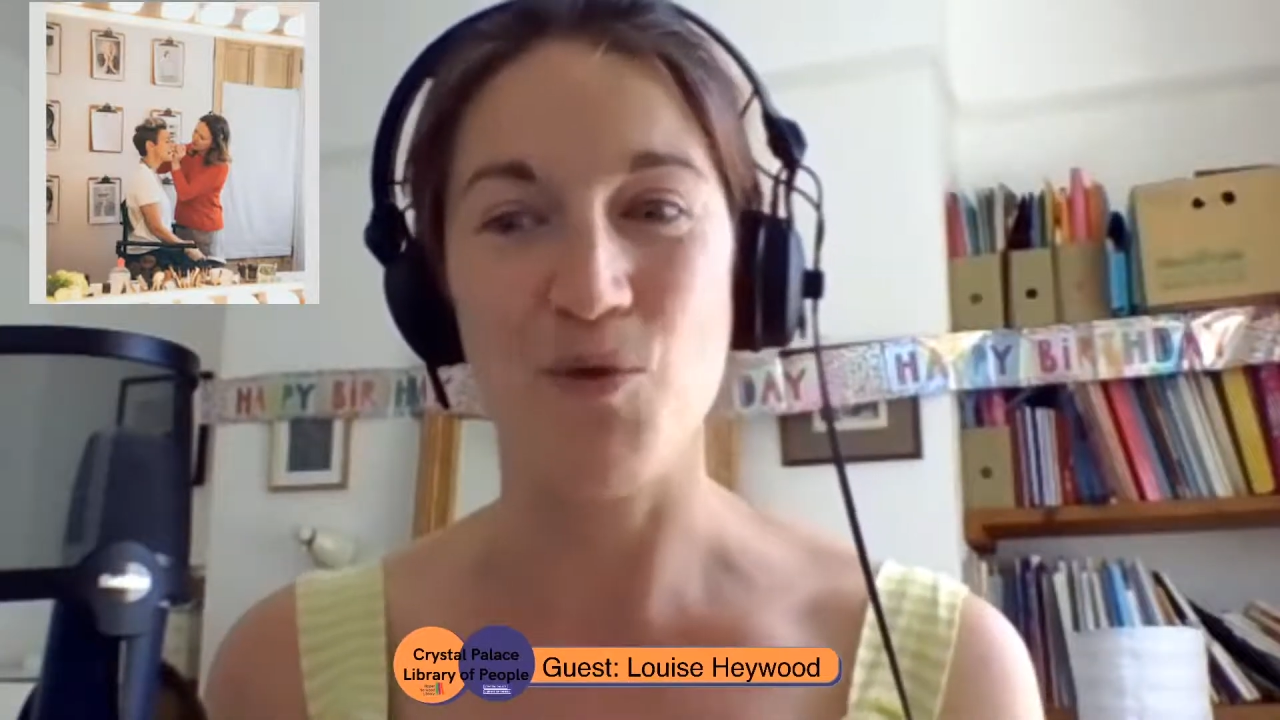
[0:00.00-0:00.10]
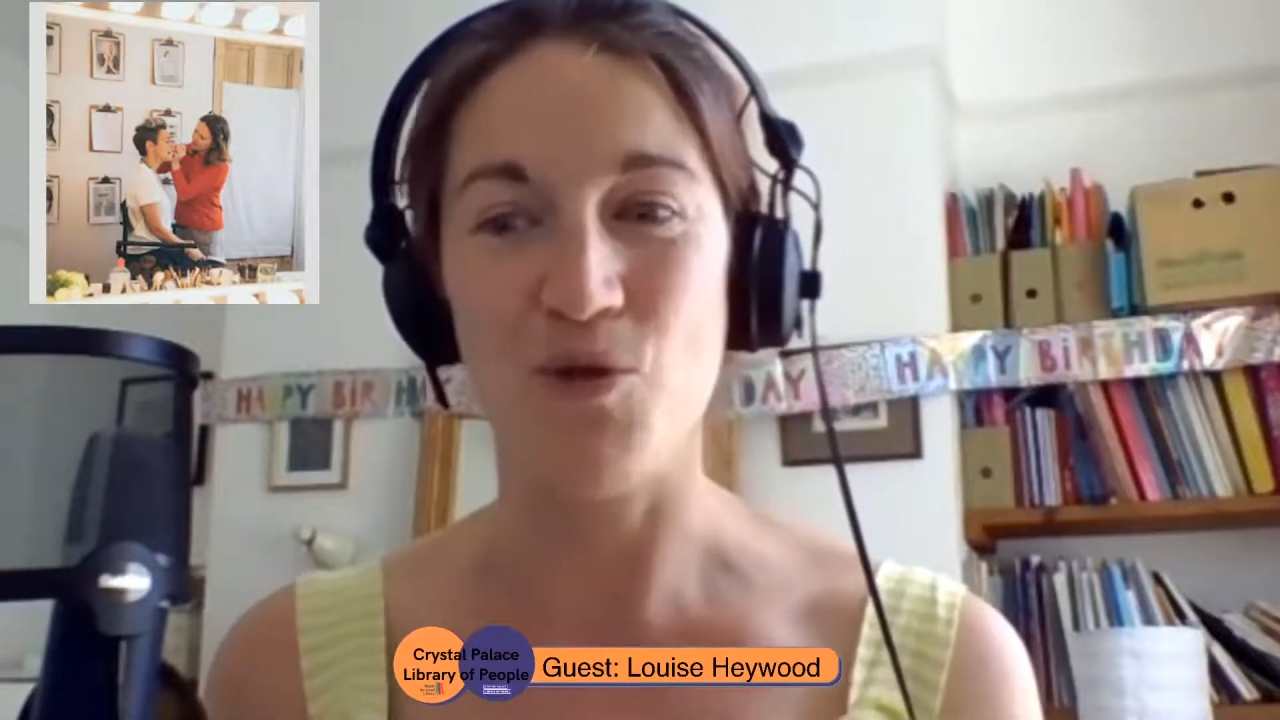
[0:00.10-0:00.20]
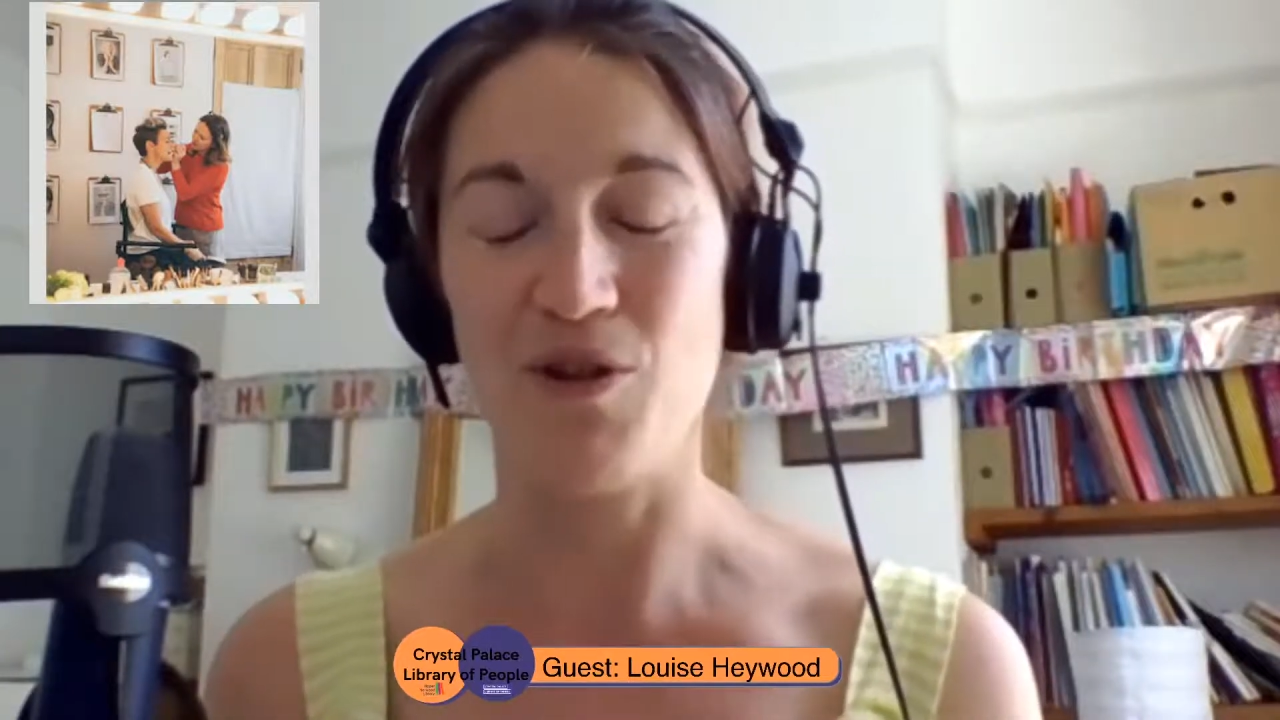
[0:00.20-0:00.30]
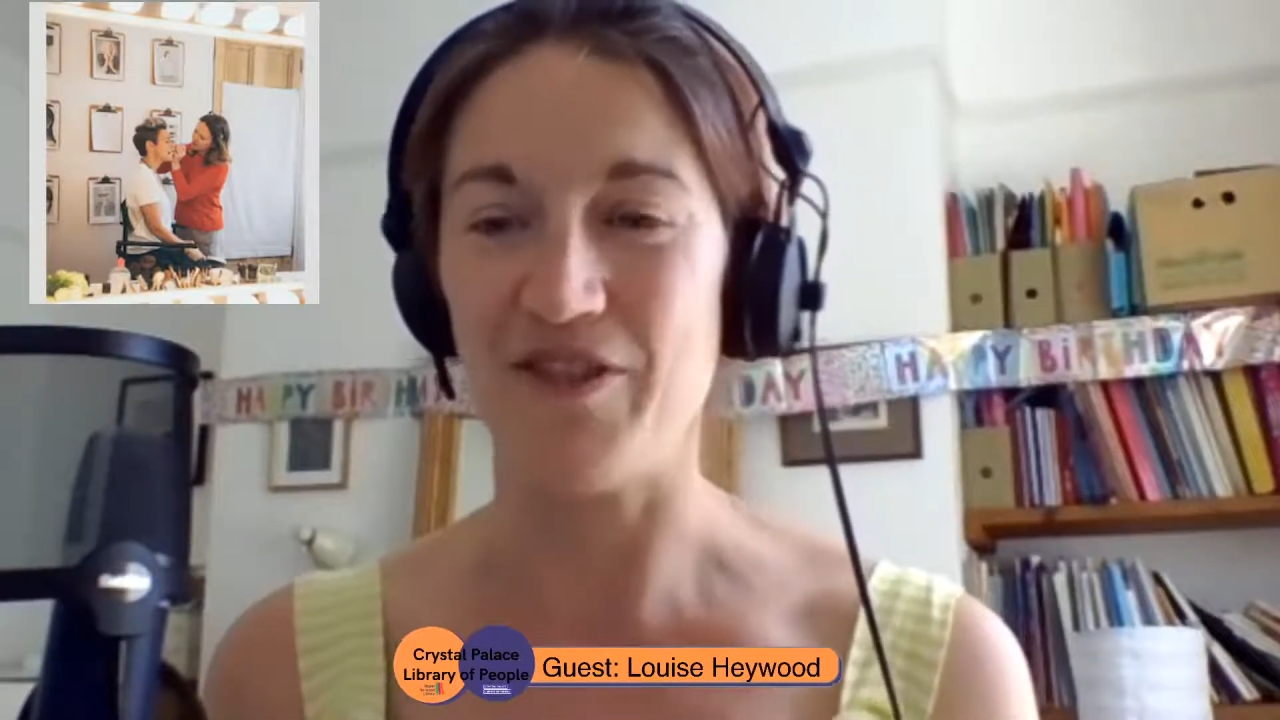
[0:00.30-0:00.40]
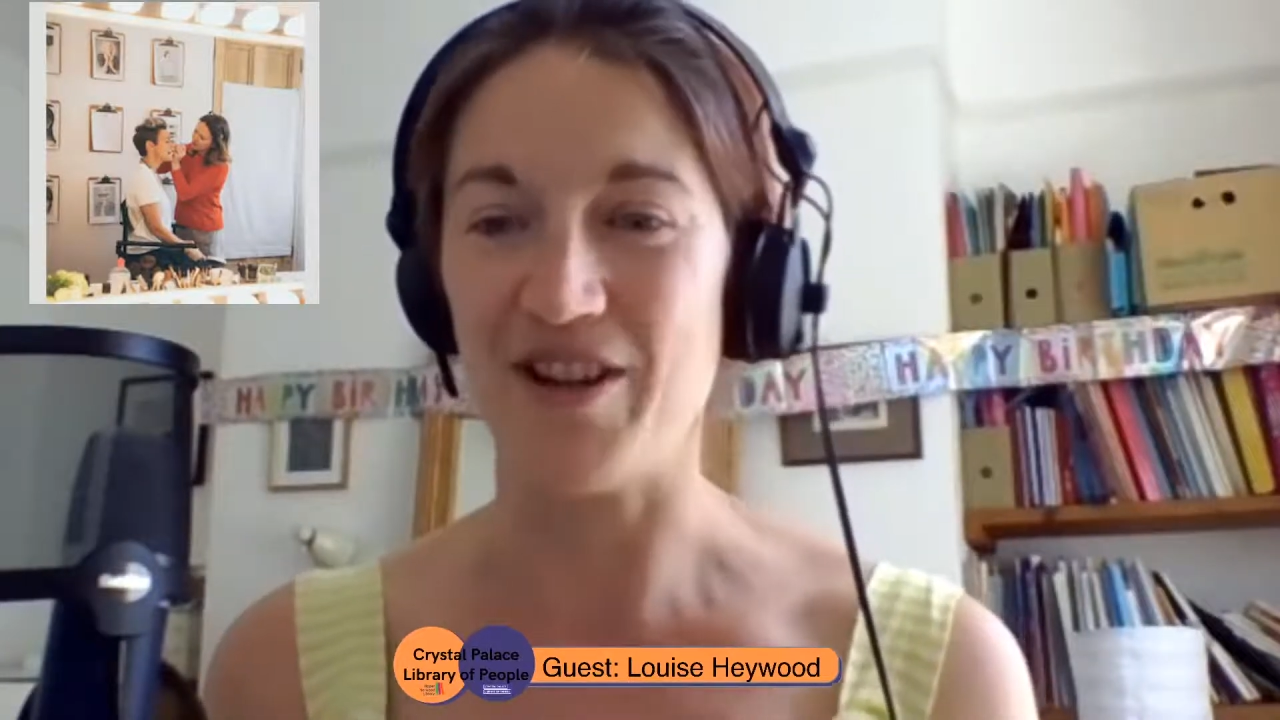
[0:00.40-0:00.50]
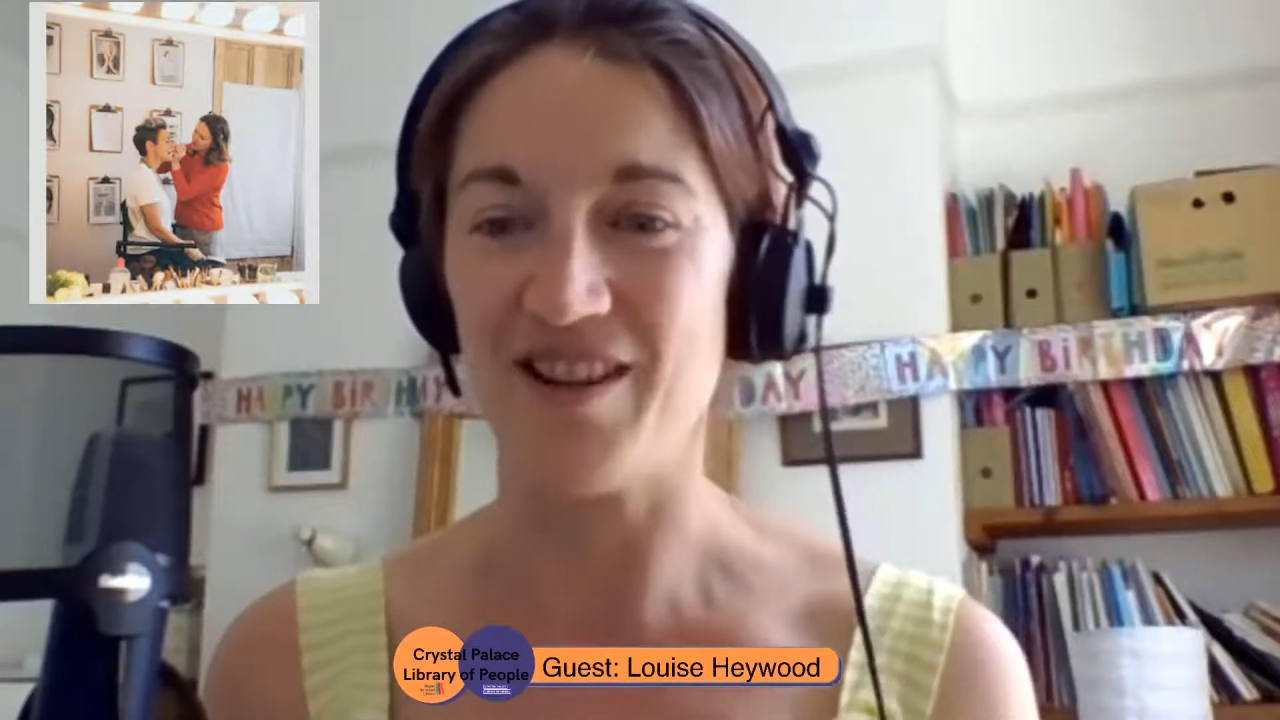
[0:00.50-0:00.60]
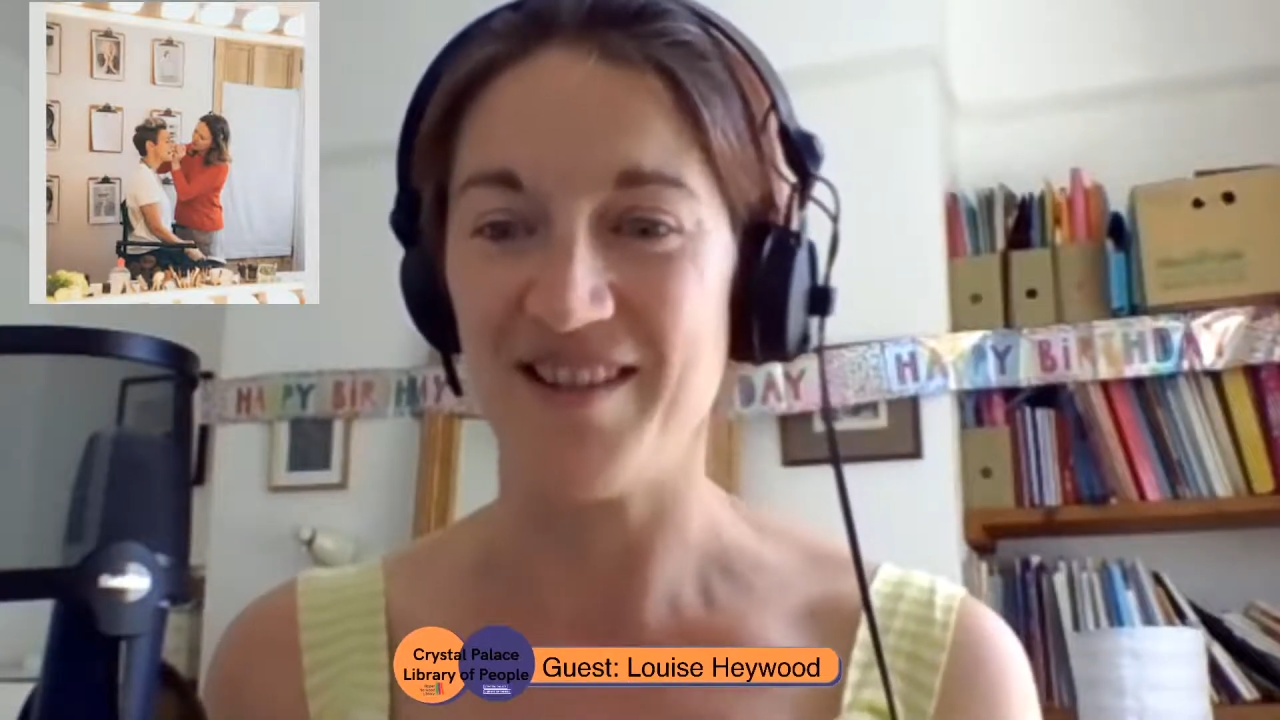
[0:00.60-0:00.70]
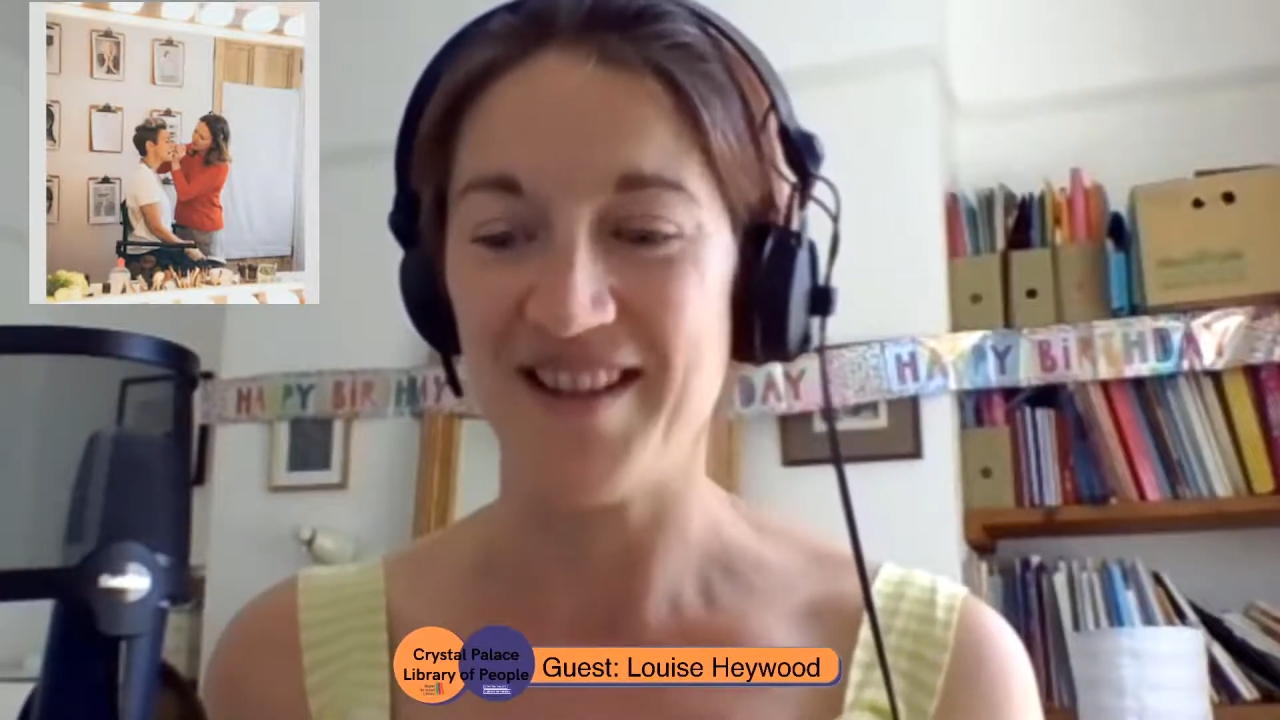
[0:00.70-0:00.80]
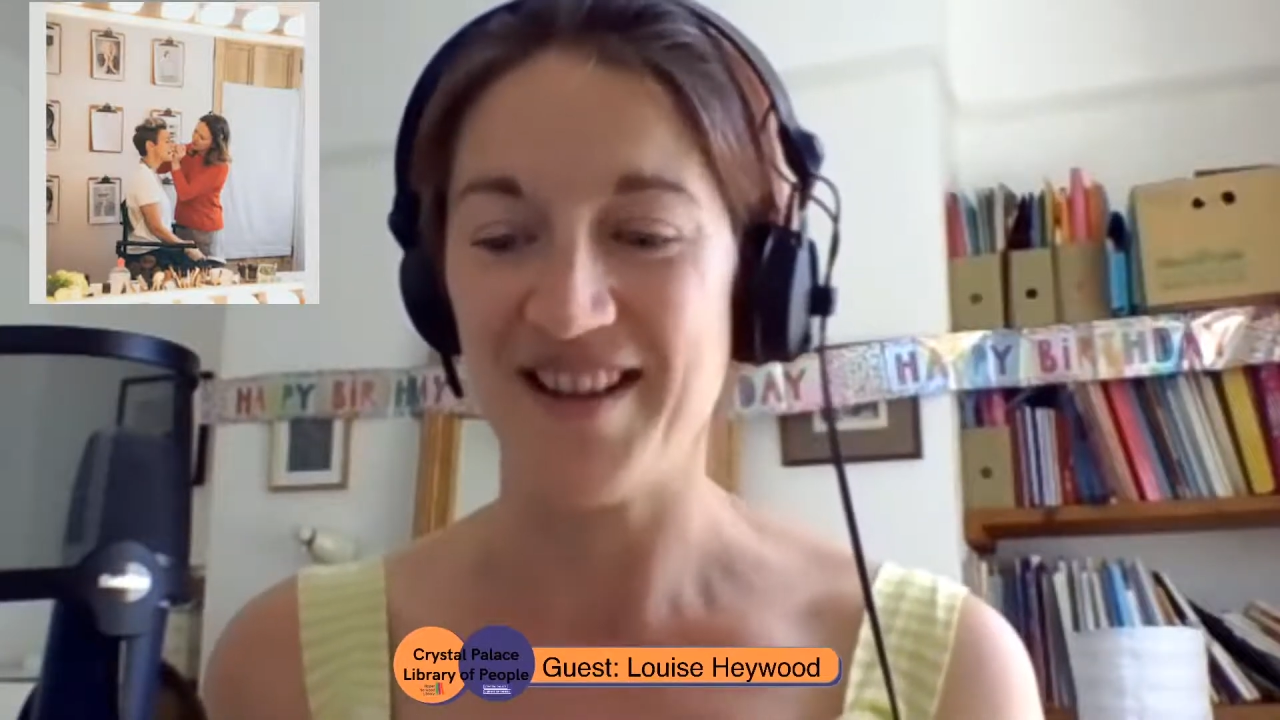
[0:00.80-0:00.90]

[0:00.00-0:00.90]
more of a,